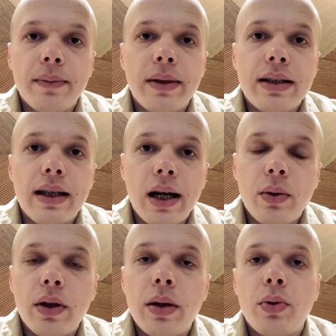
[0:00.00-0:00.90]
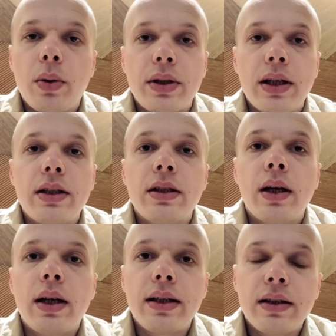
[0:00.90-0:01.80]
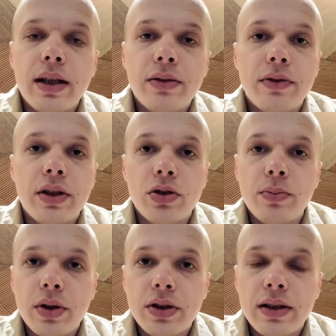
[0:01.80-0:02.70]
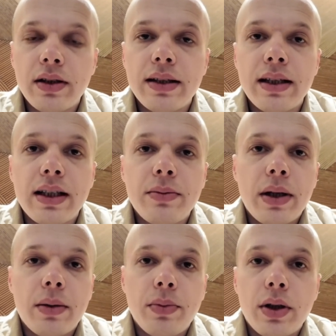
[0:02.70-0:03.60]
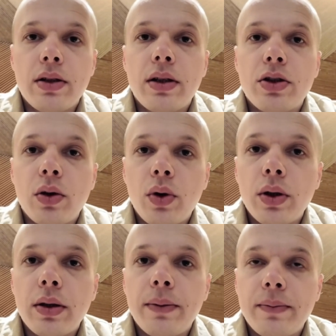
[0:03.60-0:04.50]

He said, well, the property is stuck. It's an unfinished building. Nothing is being built and so on.